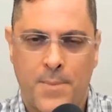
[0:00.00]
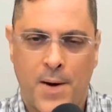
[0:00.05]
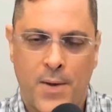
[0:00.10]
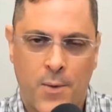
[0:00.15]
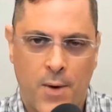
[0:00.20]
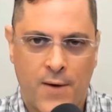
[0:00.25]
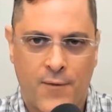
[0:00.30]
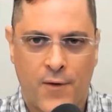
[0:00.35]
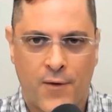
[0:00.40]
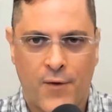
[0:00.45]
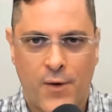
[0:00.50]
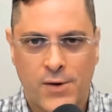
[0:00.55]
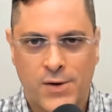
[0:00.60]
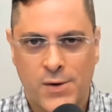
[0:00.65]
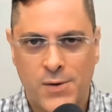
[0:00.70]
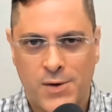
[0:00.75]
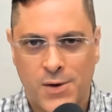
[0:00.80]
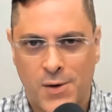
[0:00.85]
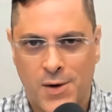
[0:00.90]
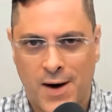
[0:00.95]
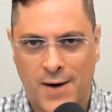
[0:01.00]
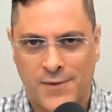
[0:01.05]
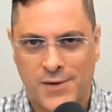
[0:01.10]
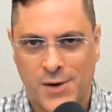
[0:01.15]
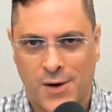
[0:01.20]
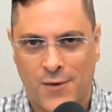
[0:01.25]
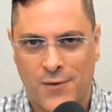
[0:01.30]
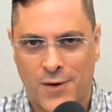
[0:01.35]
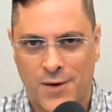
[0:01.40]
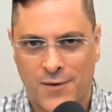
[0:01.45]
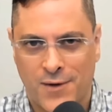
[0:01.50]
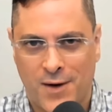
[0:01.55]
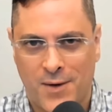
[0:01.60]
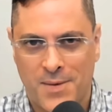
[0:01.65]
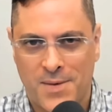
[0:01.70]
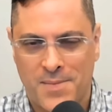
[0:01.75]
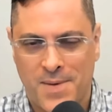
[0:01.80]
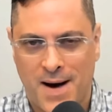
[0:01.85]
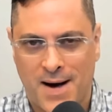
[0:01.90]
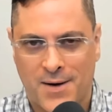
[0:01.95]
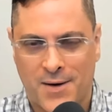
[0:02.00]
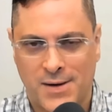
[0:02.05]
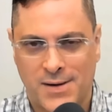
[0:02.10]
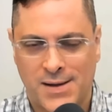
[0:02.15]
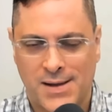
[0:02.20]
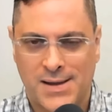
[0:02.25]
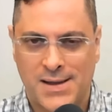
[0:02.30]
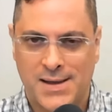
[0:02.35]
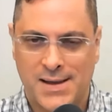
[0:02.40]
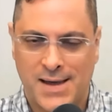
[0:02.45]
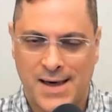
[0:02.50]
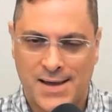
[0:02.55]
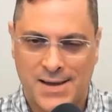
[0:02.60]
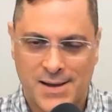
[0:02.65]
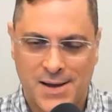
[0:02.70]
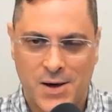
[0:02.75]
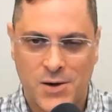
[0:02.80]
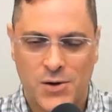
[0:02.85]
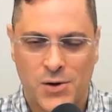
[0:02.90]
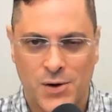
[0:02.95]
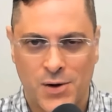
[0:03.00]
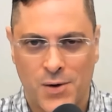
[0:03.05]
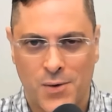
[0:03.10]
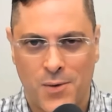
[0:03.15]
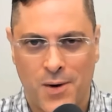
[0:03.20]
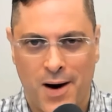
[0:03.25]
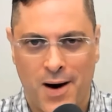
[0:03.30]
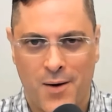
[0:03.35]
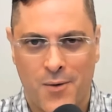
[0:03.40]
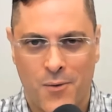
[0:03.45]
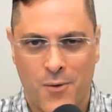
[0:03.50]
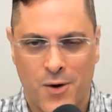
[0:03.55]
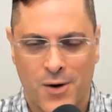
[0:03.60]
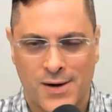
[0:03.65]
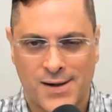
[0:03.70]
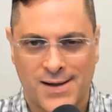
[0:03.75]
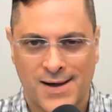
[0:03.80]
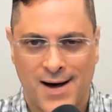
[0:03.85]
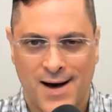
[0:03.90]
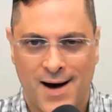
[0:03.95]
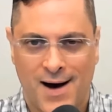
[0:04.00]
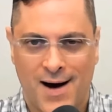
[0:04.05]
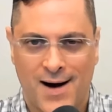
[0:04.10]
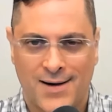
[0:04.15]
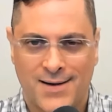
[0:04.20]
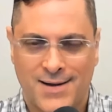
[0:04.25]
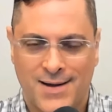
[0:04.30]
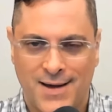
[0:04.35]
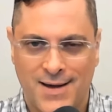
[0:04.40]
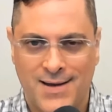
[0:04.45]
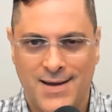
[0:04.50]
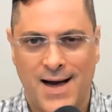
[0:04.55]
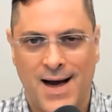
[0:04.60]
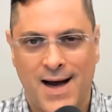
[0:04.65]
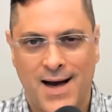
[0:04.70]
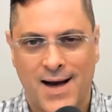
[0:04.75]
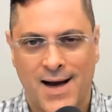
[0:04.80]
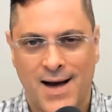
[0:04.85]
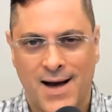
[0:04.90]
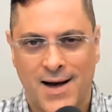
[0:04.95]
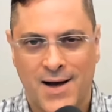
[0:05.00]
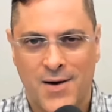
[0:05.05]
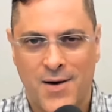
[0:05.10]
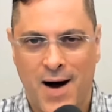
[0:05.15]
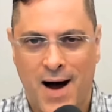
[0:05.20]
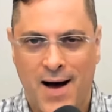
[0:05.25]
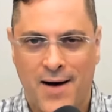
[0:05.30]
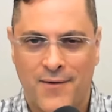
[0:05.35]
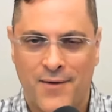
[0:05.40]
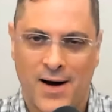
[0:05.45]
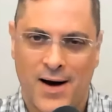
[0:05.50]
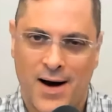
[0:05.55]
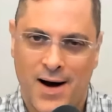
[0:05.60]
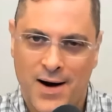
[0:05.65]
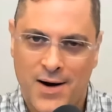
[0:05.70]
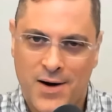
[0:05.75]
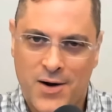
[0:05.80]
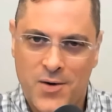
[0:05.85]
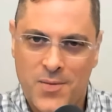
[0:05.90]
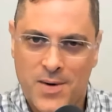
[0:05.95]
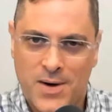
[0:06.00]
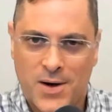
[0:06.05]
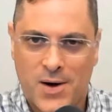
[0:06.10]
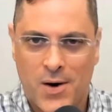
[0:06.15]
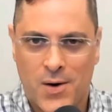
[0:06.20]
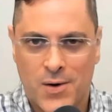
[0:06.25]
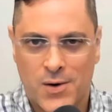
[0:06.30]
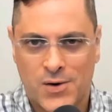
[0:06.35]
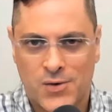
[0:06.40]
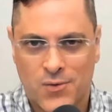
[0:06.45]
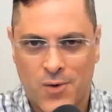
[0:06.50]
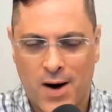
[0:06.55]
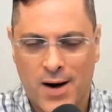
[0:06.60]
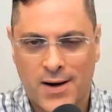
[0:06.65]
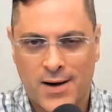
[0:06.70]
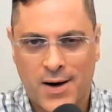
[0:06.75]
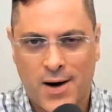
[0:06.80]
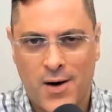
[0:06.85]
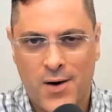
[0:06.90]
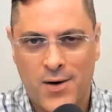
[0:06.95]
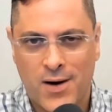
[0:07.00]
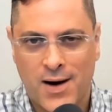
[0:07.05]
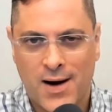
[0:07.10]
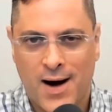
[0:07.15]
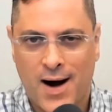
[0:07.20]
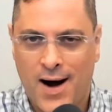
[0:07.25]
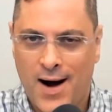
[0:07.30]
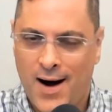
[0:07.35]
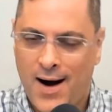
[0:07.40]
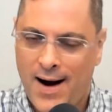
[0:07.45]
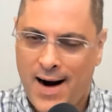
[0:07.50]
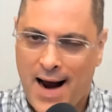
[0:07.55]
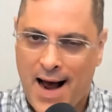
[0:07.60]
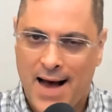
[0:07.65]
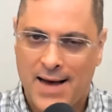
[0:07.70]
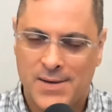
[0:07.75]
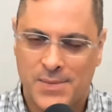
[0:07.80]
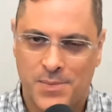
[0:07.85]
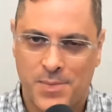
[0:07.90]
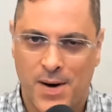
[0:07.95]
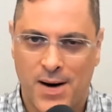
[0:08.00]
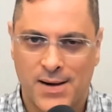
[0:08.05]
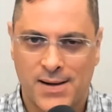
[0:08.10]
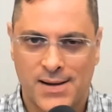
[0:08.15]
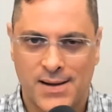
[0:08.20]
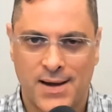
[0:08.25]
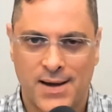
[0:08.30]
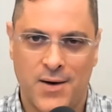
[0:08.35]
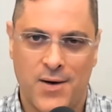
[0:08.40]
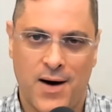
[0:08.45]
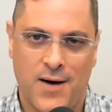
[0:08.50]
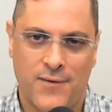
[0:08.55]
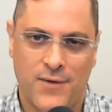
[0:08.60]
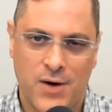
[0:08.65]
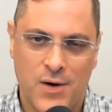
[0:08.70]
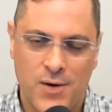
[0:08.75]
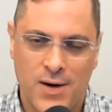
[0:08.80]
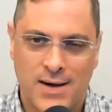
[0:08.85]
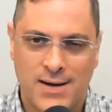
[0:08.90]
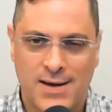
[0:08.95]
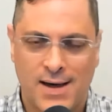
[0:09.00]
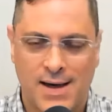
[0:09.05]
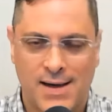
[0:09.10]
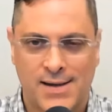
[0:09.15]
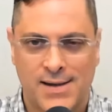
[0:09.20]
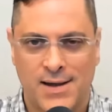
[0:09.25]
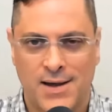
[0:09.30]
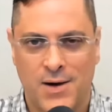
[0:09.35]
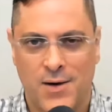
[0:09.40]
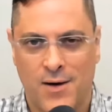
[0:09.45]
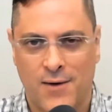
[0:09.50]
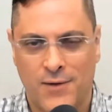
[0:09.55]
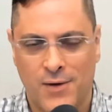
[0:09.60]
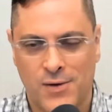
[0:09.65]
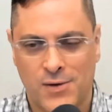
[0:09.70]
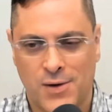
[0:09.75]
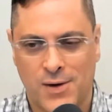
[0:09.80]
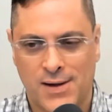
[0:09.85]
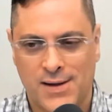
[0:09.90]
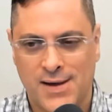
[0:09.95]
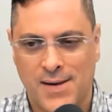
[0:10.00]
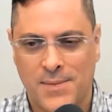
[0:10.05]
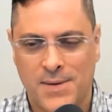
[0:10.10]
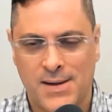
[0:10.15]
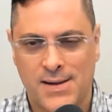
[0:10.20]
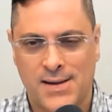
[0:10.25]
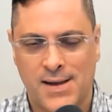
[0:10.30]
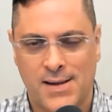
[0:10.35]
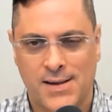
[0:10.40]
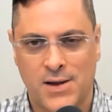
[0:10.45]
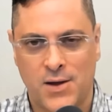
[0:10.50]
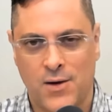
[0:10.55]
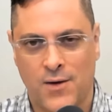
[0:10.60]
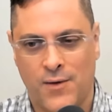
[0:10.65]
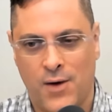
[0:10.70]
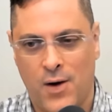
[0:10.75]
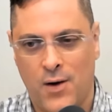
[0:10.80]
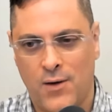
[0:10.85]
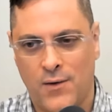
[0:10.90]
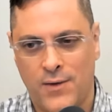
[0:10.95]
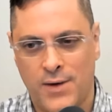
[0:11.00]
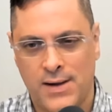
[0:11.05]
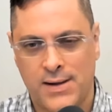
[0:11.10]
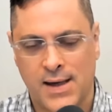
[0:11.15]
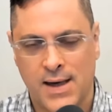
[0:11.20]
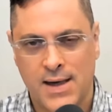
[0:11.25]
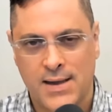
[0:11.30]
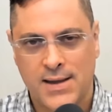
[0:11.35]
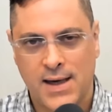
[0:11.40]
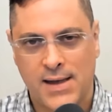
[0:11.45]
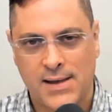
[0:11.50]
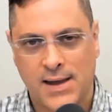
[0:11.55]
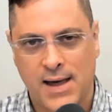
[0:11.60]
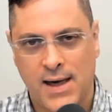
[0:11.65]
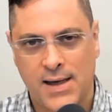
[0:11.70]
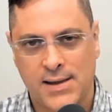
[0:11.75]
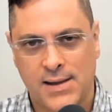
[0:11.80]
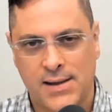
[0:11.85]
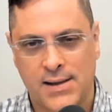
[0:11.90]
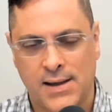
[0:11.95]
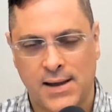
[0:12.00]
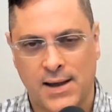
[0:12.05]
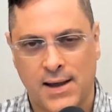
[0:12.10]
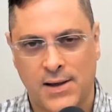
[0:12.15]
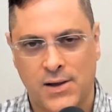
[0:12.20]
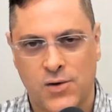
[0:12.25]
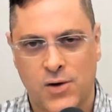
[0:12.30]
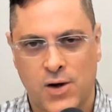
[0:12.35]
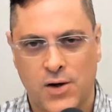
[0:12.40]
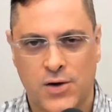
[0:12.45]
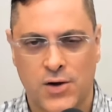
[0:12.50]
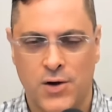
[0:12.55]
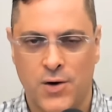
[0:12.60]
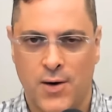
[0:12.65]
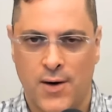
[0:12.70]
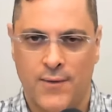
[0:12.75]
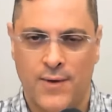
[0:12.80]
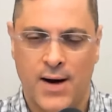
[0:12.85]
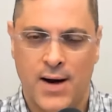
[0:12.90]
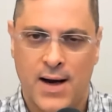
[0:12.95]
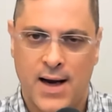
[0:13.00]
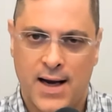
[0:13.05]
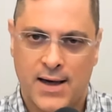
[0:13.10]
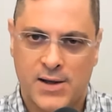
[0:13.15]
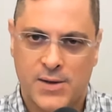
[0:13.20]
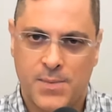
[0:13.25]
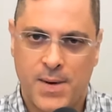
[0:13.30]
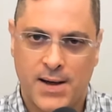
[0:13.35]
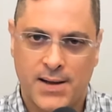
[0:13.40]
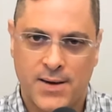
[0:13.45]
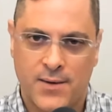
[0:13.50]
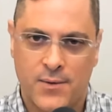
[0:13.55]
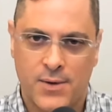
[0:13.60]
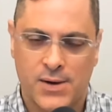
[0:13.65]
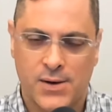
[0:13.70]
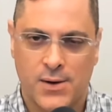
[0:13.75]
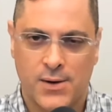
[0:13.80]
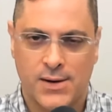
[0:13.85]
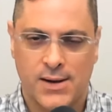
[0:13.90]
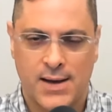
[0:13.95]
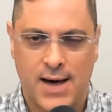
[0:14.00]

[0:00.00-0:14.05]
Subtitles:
the way, for folks who don't have software development backgrounds, this is essentially the way it works today. You have human coders write code. It has bugs in it. You have unit testing. You have user acceptance testing. You have all of these test cases that get structured. You have expected results and